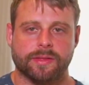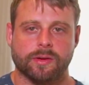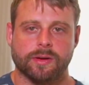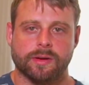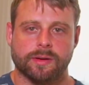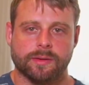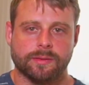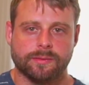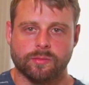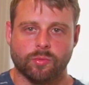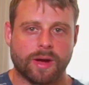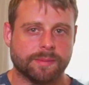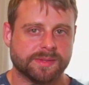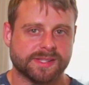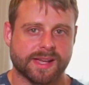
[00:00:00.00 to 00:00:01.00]
the
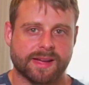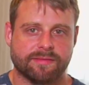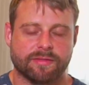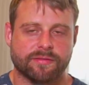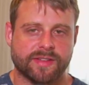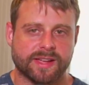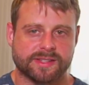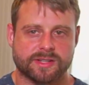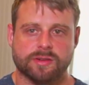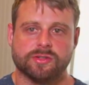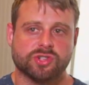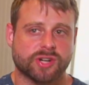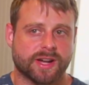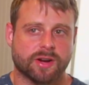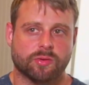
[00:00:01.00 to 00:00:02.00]
website for VS Code and
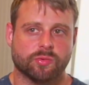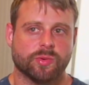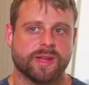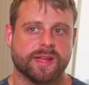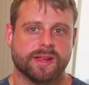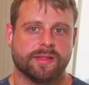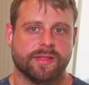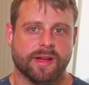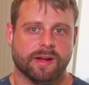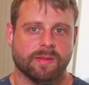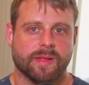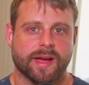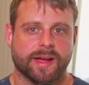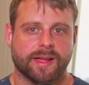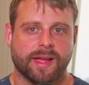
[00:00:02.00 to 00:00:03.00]
try to read their
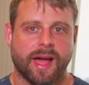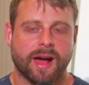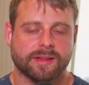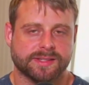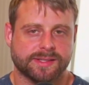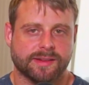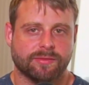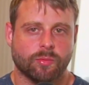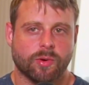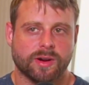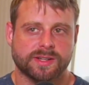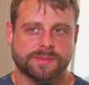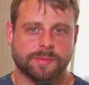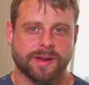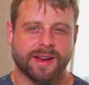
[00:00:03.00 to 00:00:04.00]
like how stuff
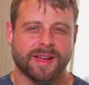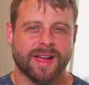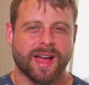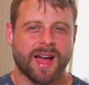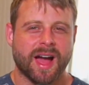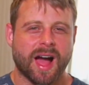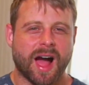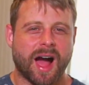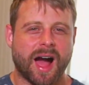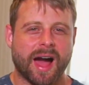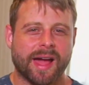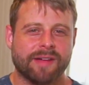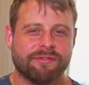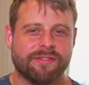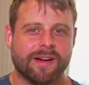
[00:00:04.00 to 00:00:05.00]
works. But
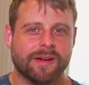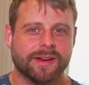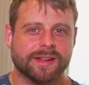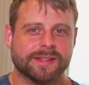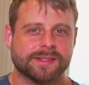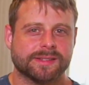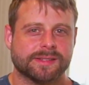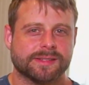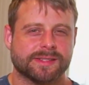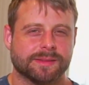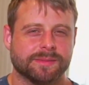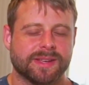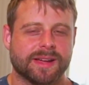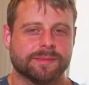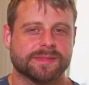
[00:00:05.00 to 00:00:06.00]
I found it
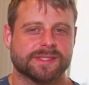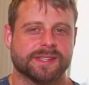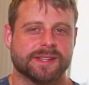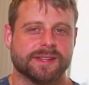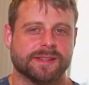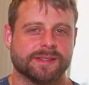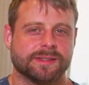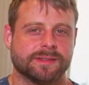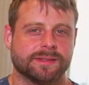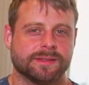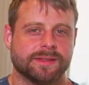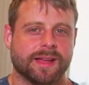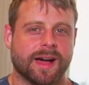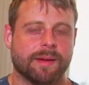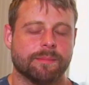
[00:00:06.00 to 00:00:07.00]
sometimes to
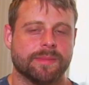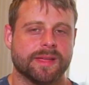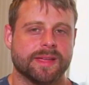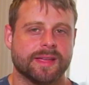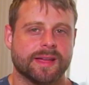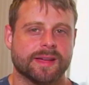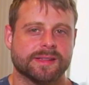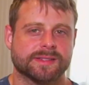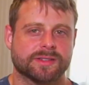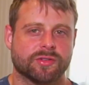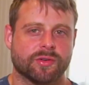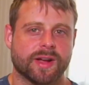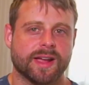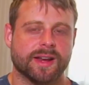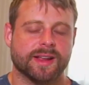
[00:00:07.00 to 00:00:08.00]
not be as
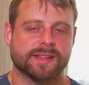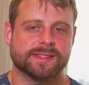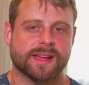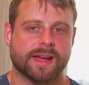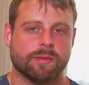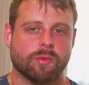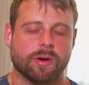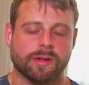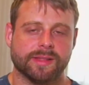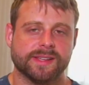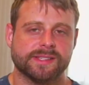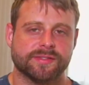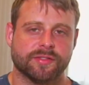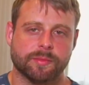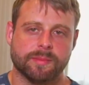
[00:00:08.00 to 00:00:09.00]
great as or at
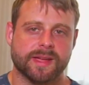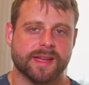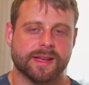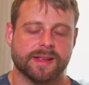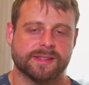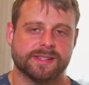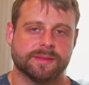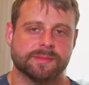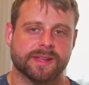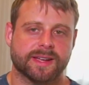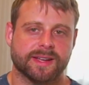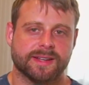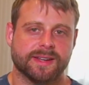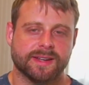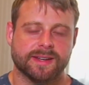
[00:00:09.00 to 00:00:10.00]
least for me, it seemed like
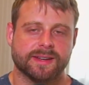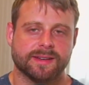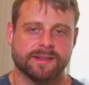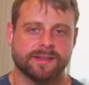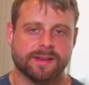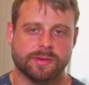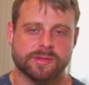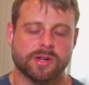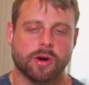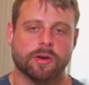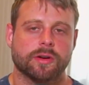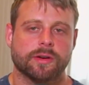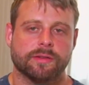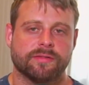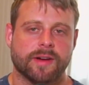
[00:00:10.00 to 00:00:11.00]
it was
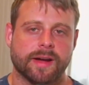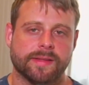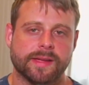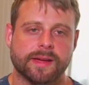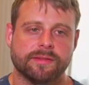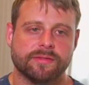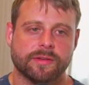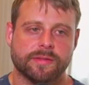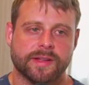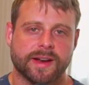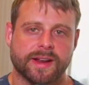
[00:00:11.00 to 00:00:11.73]
harder to find the info that